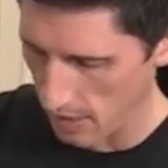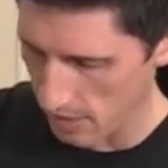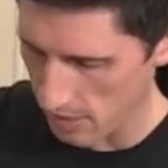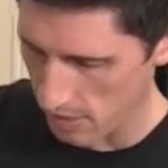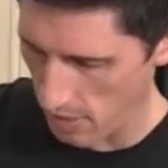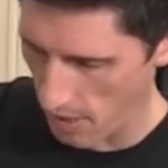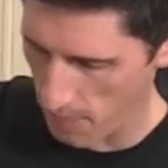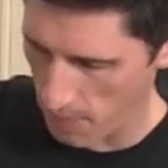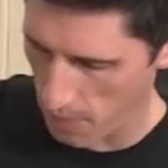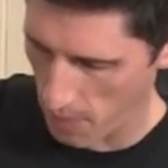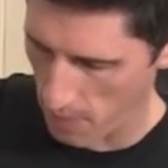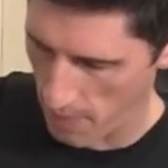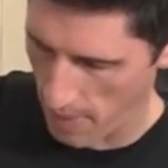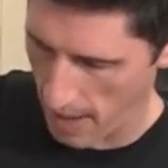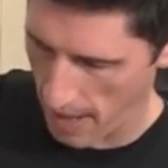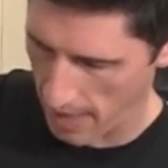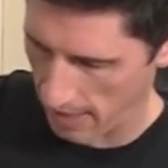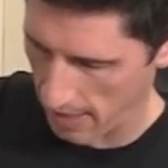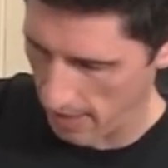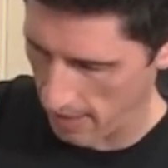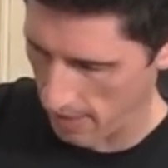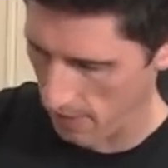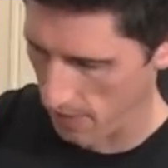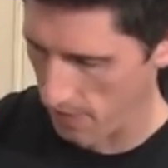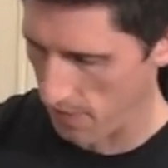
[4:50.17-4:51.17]
So I put my
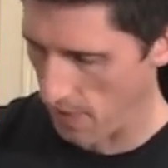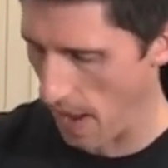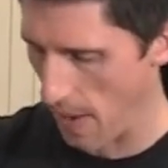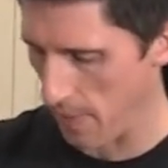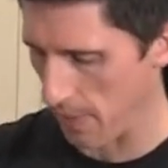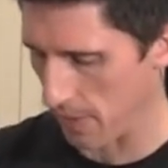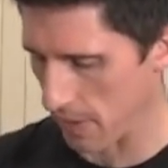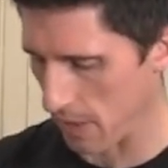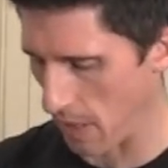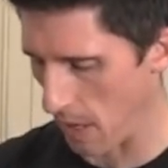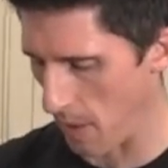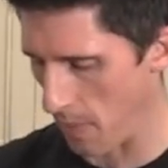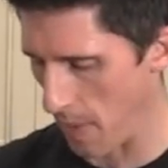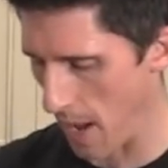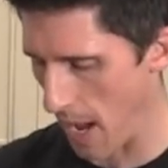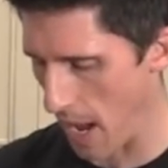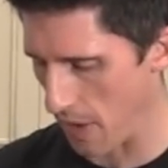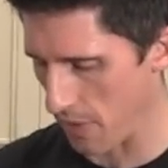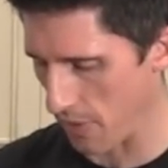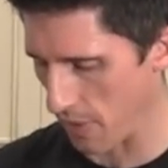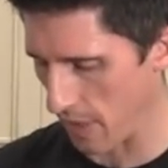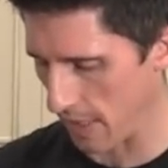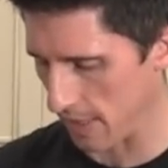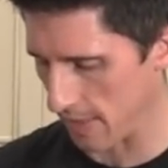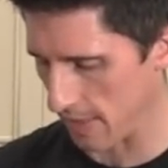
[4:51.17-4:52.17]
fibrous
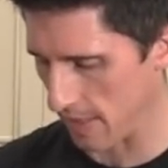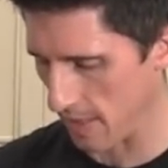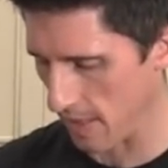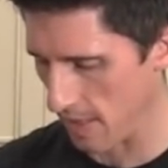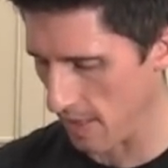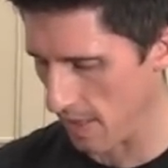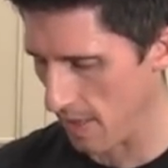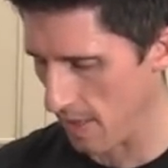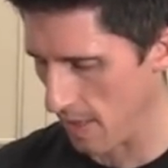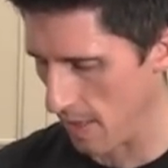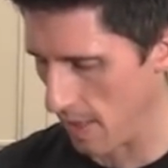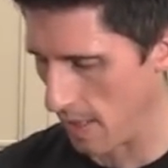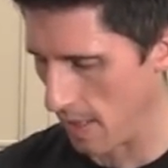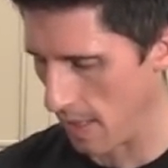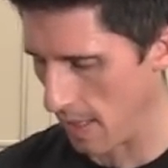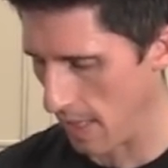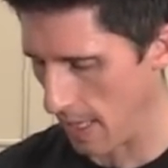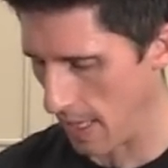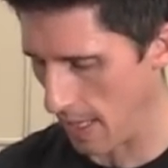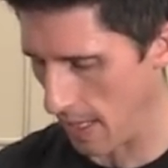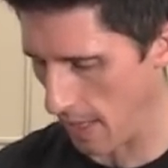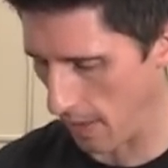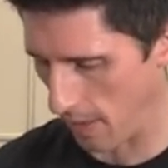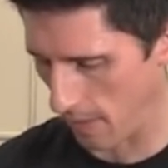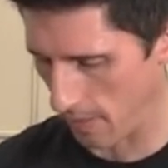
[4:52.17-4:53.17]
carbohydrates
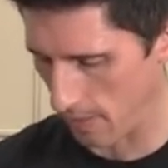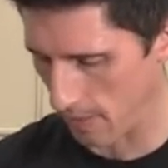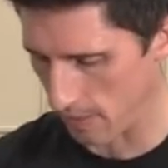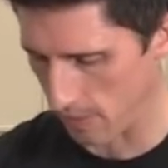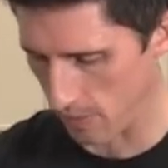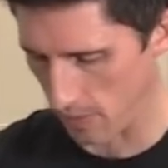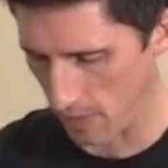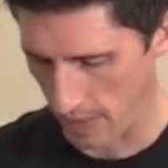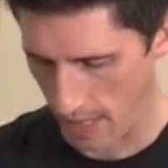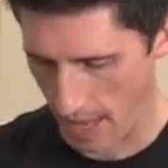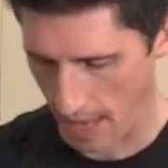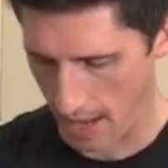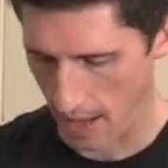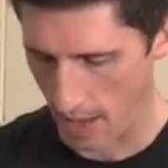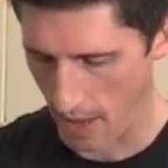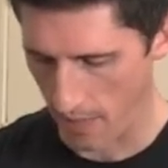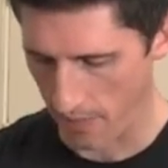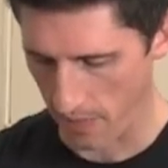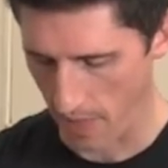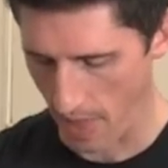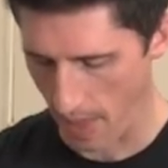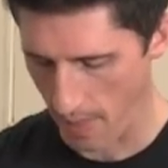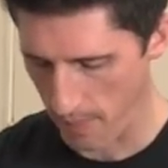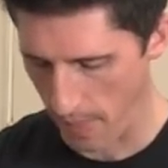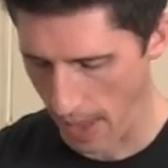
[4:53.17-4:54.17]
here. There's really not
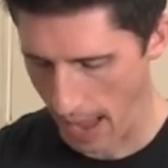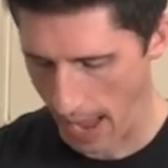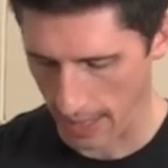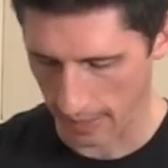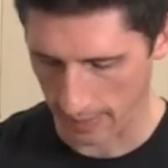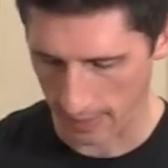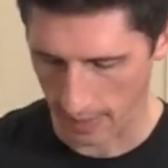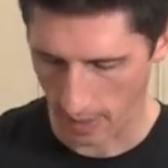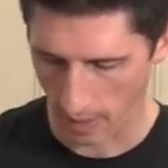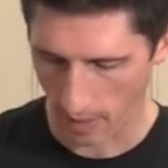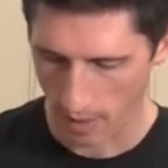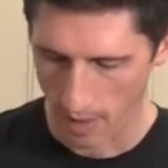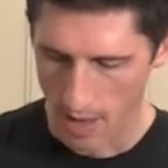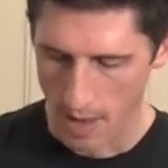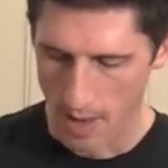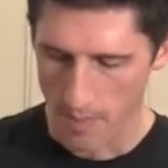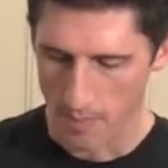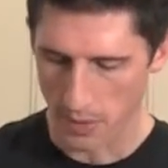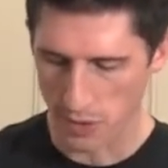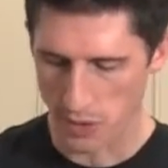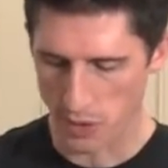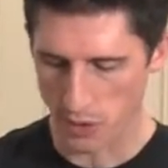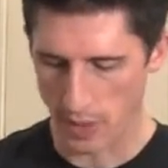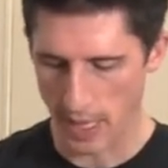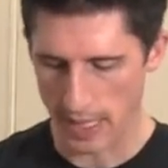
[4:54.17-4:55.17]
enough in that bag there.
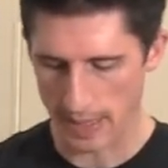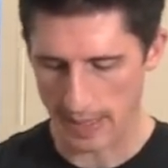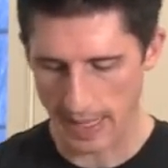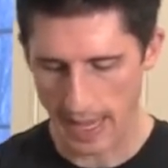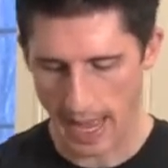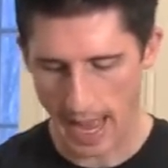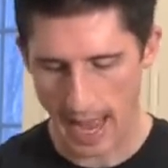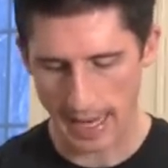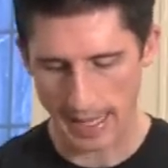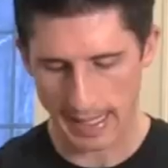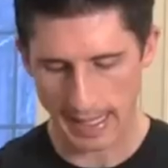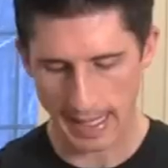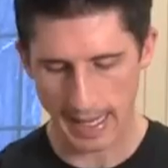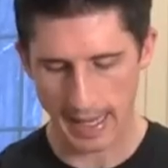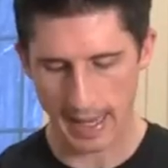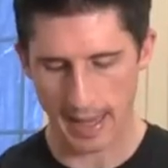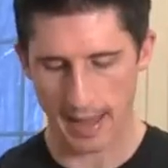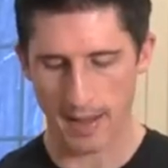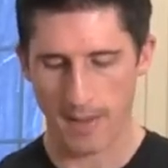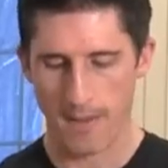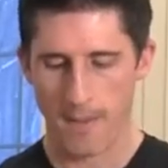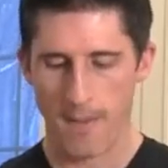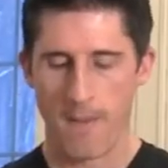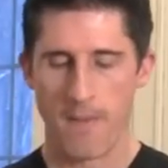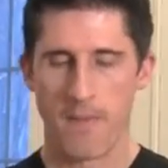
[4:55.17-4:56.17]
But you get the
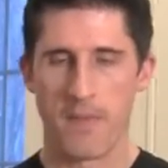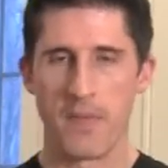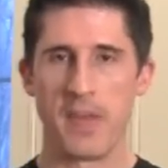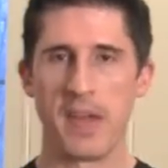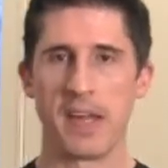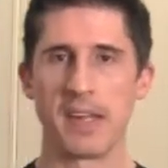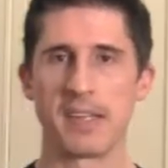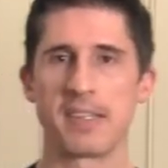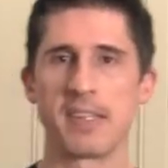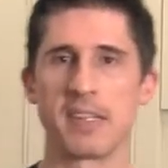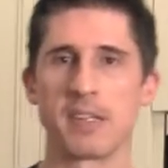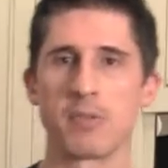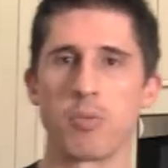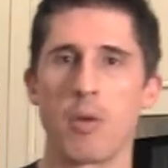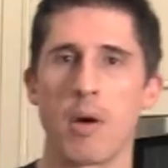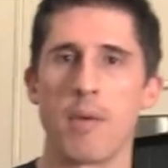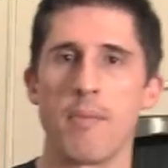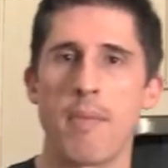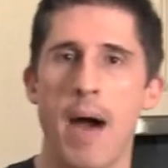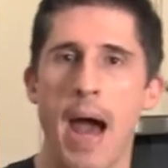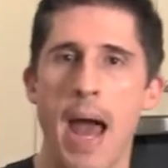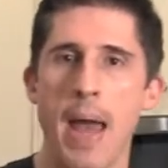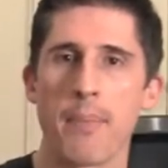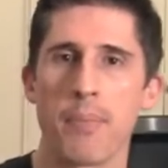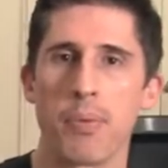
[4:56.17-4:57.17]
idea. This is
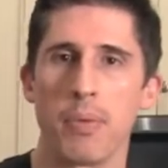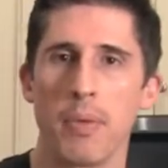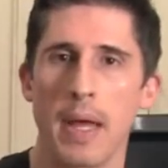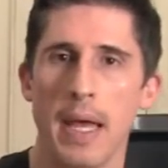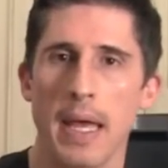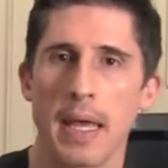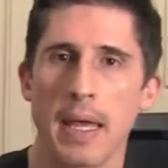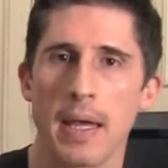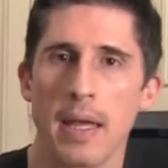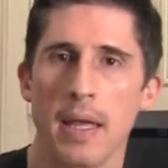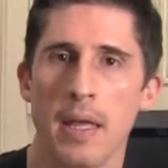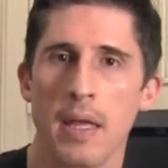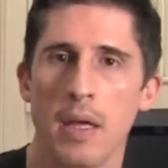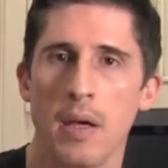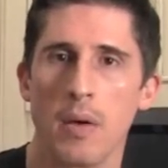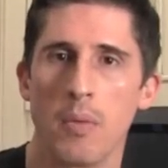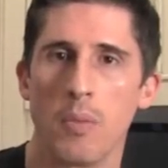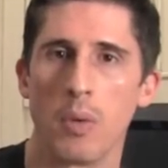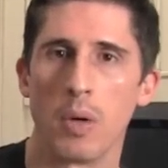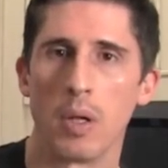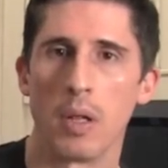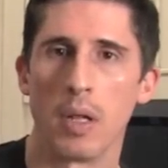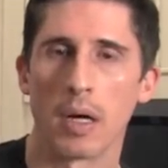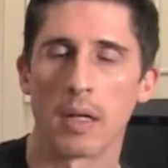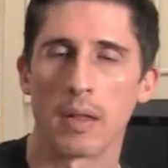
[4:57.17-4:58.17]
what my plate
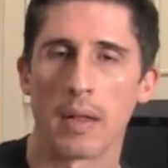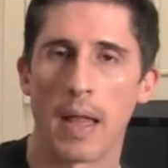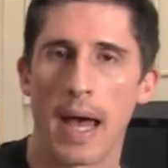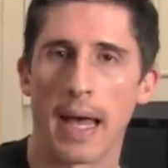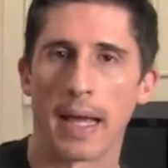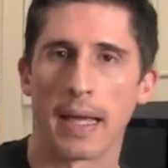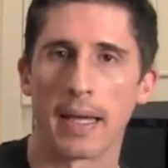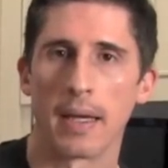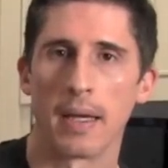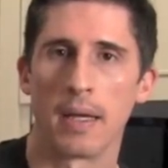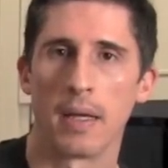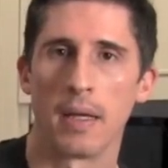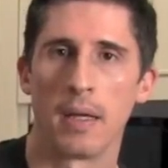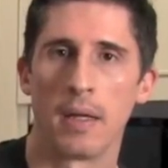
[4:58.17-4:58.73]
would look like.